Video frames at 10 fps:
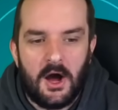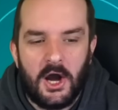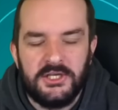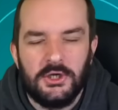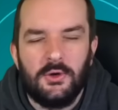
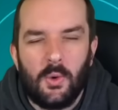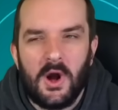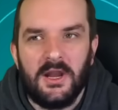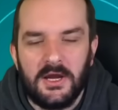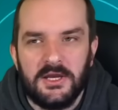I do
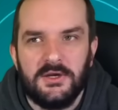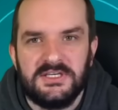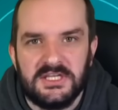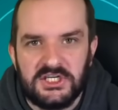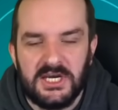quite like
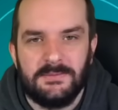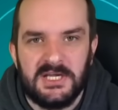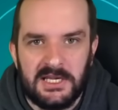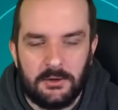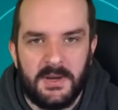using the chips a
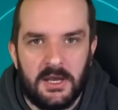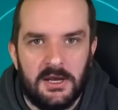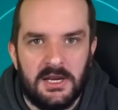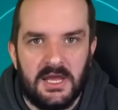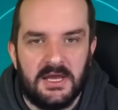little bit
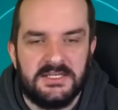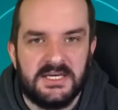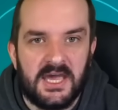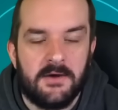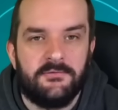earlier to
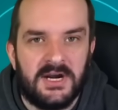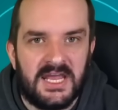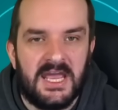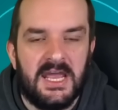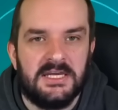cover any
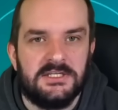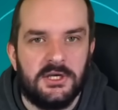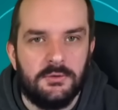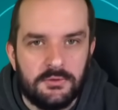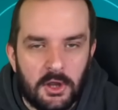hits that
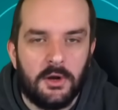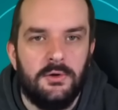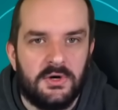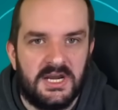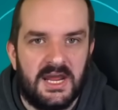you know
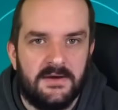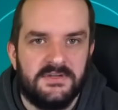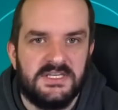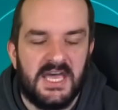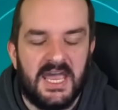you're going to have
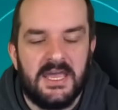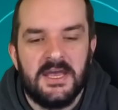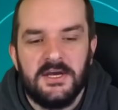to take.